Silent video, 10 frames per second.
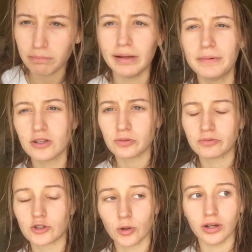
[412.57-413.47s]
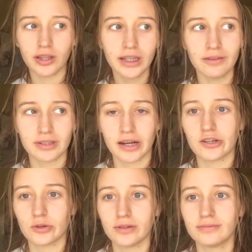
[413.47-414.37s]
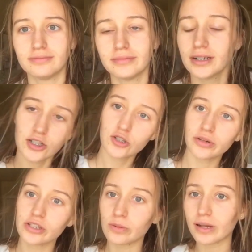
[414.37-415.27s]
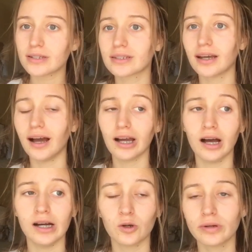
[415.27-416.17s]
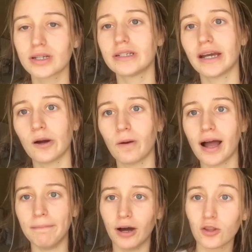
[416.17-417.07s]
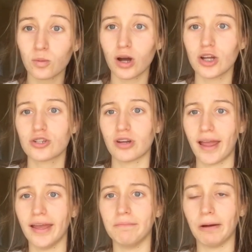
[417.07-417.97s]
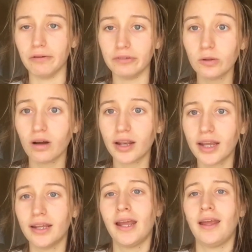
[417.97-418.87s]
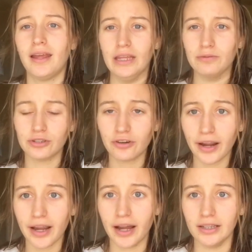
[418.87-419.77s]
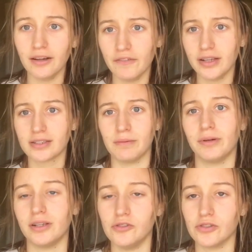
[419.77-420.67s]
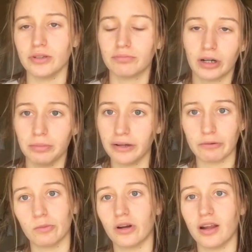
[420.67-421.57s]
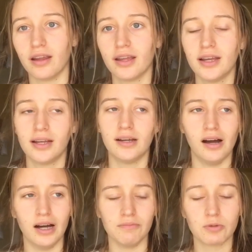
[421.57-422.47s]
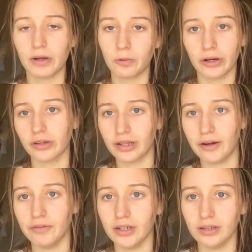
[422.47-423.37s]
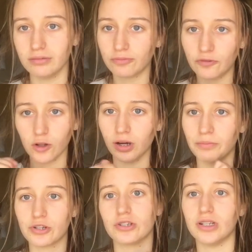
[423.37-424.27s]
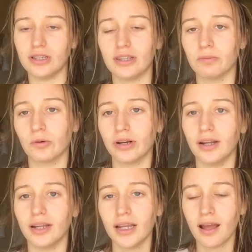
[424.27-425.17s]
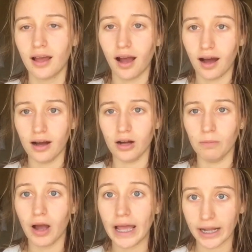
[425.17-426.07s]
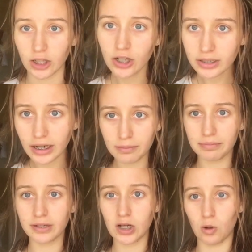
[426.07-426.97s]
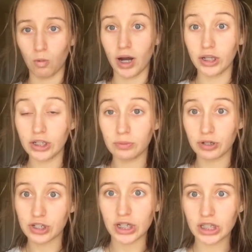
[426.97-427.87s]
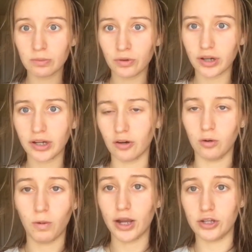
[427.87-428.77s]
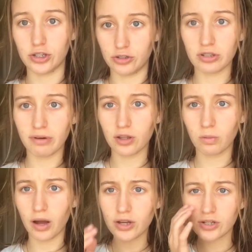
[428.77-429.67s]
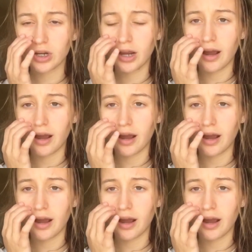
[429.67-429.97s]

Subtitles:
Maybe it was short. I think it was kind of short, but short and sweet. Quick DIY mouthwash and my review on it. It was great. I love it. I'm gonna use it probably morning. It's way quicker than having to full-on brush your teeth in the morning. And I looked up why you need to brush your teeth in the morning or why you should use a mouthwash.